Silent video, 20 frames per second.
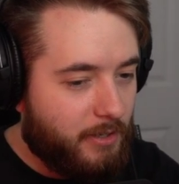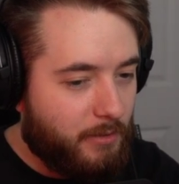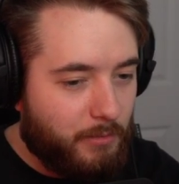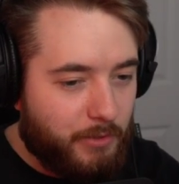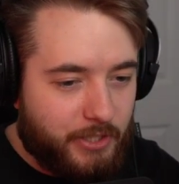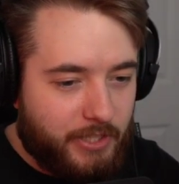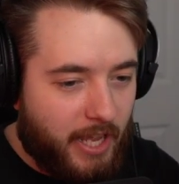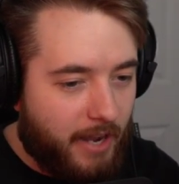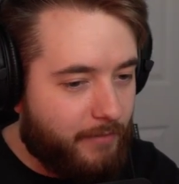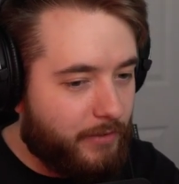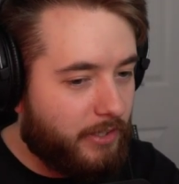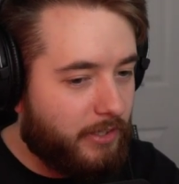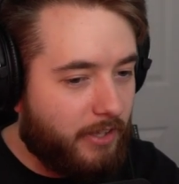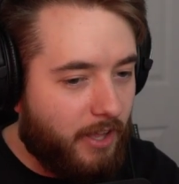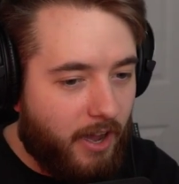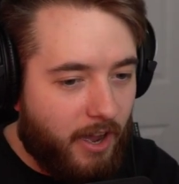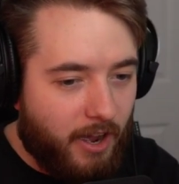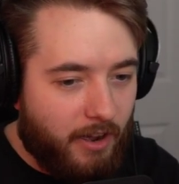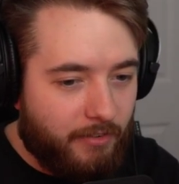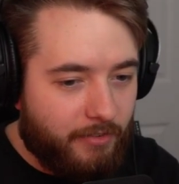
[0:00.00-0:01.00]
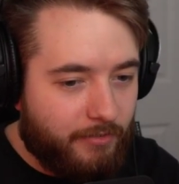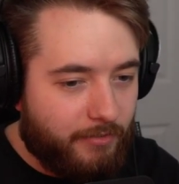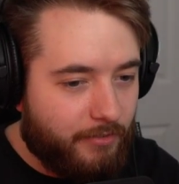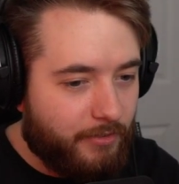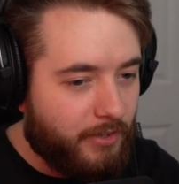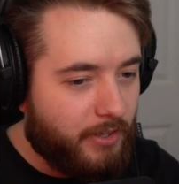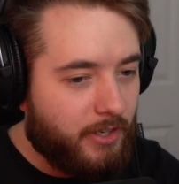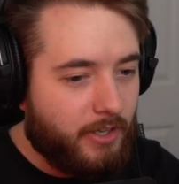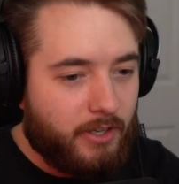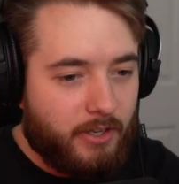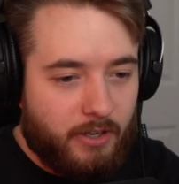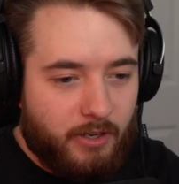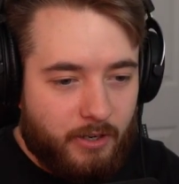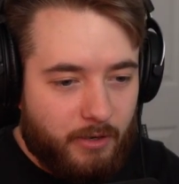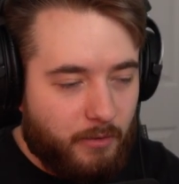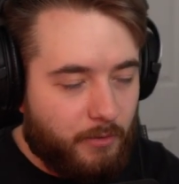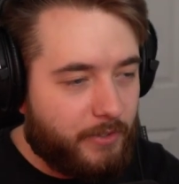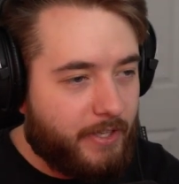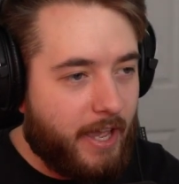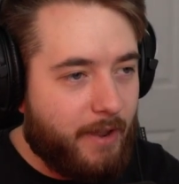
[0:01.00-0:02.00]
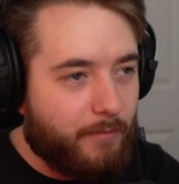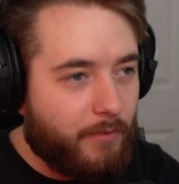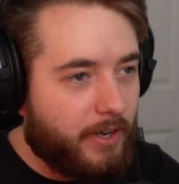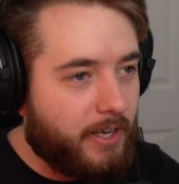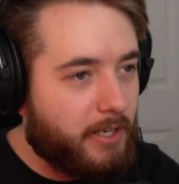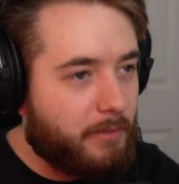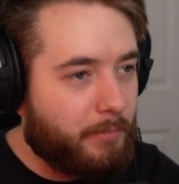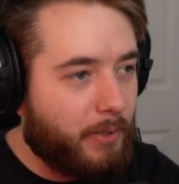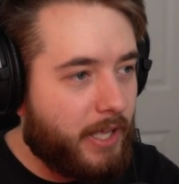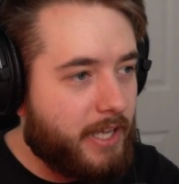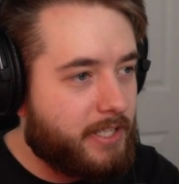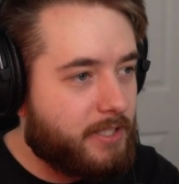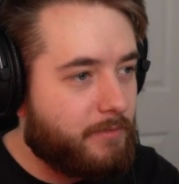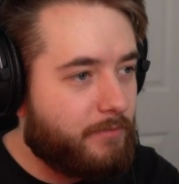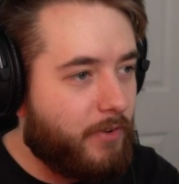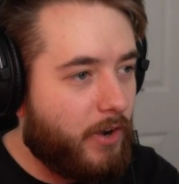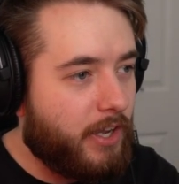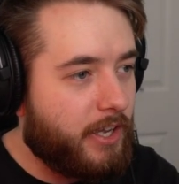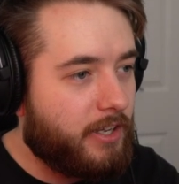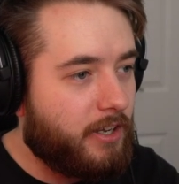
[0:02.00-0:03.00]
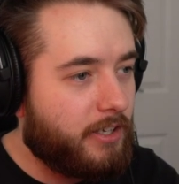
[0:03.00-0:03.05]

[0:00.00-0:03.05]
We're just having a laugh, getting ready to play some fucking